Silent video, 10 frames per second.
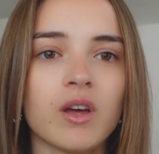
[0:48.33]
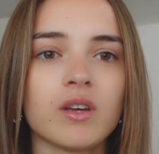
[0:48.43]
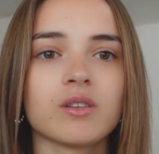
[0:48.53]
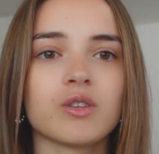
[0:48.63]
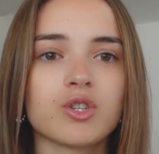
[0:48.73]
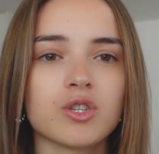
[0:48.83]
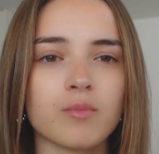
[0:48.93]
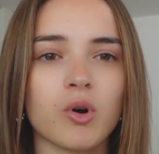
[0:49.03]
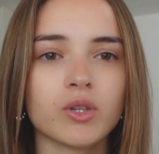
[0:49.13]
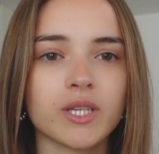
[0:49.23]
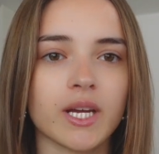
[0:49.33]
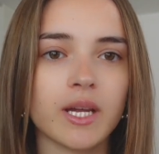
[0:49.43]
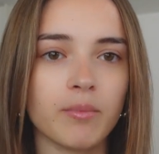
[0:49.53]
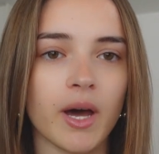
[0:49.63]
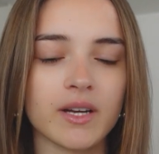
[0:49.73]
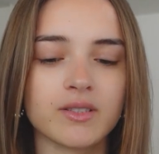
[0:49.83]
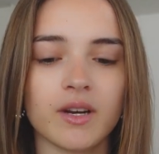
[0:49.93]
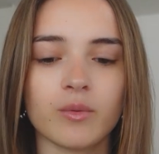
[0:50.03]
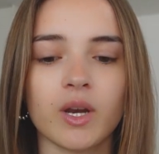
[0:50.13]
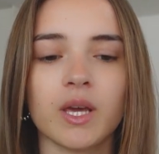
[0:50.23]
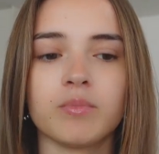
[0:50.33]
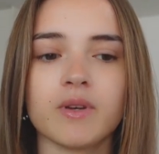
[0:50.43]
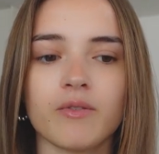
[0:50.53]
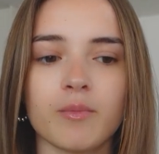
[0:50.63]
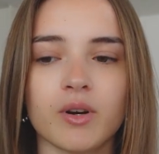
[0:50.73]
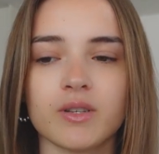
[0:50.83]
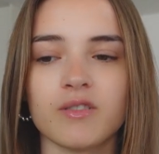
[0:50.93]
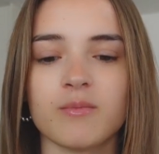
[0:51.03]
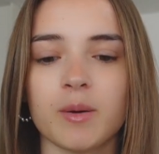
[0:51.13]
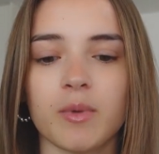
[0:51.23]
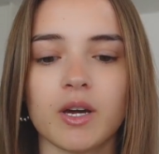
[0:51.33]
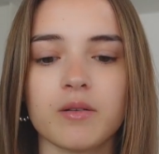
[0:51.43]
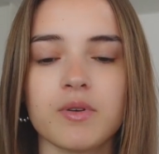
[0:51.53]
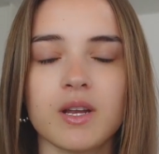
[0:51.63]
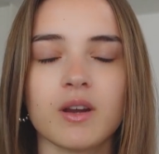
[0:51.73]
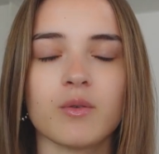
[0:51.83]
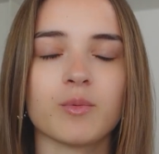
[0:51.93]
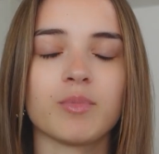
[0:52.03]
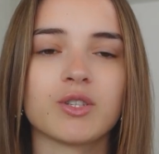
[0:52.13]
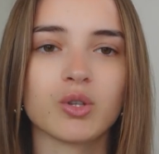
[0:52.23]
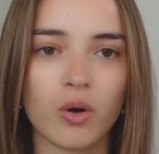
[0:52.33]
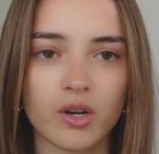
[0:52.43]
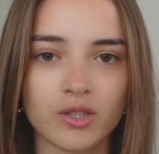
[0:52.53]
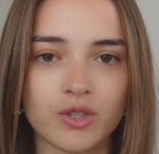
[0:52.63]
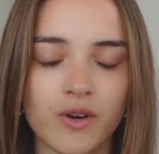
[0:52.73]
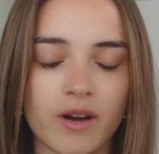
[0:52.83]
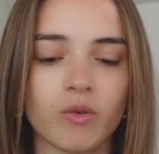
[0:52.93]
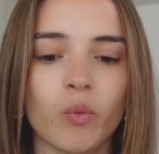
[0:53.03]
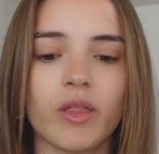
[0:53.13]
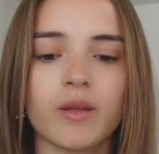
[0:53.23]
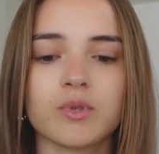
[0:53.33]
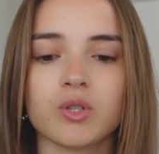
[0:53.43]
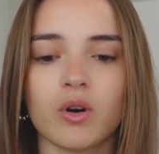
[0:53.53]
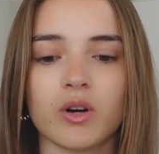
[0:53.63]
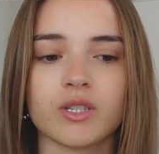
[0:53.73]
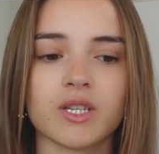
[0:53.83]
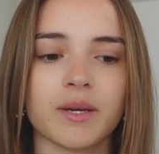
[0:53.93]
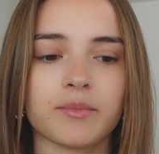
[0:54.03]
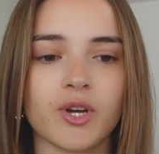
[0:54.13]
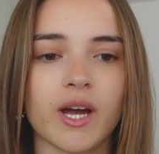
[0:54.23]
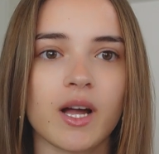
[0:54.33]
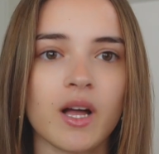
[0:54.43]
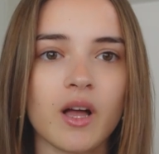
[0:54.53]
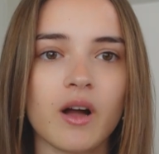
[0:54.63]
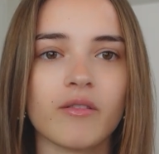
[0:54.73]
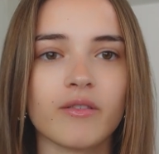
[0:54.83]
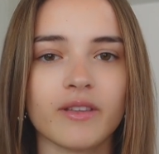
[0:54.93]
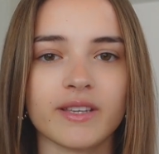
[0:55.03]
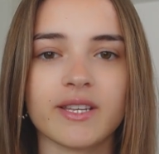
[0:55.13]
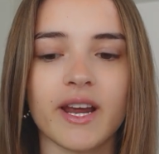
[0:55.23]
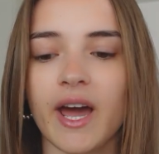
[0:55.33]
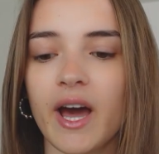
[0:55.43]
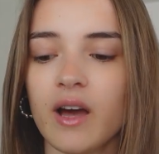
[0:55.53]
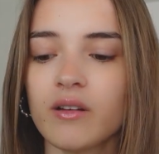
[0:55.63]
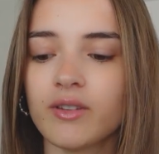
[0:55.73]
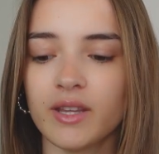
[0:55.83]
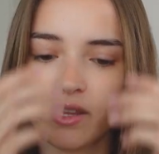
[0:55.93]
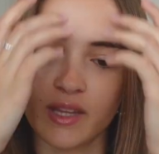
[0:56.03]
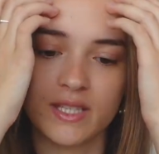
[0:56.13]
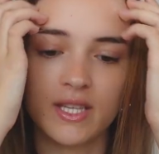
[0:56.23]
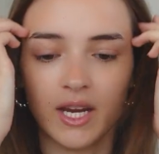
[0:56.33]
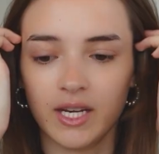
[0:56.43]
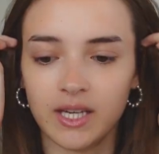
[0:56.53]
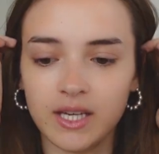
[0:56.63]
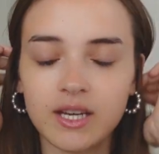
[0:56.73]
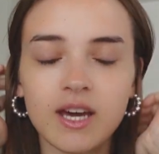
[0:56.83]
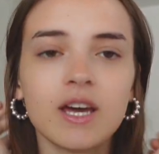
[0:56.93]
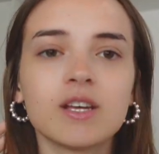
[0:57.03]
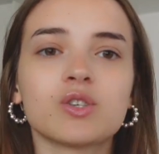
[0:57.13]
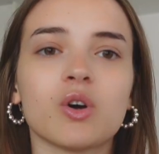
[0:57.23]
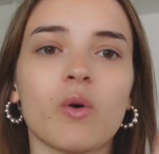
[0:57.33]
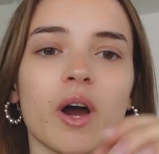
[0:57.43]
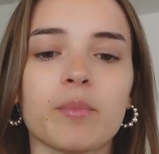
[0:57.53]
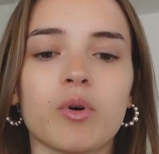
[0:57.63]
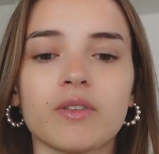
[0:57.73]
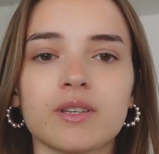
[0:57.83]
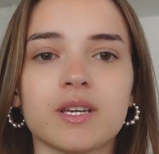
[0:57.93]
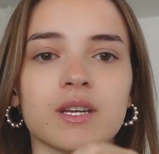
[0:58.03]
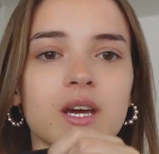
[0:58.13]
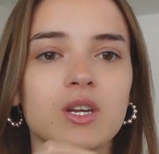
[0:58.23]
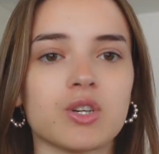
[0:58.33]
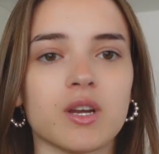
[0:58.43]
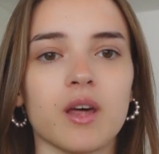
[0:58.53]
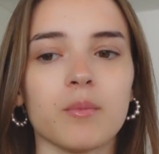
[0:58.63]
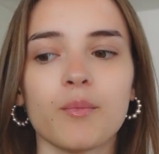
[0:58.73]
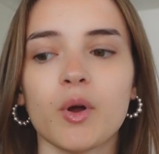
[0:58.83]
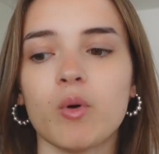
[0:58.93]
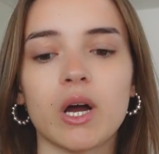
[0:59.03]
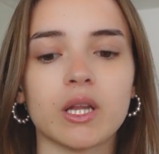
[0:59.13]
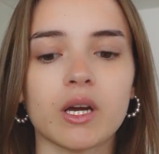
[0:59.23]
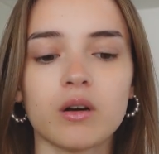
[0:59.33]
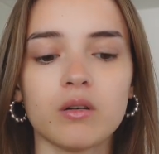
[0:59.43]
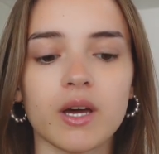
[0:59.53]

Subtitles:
such small tiny bags that I would keep different parts of my makeup in, and it would be so hard to travel with them, so hard to keep track of the things that I have and the things that I need. So I bought this at H&M a while ago,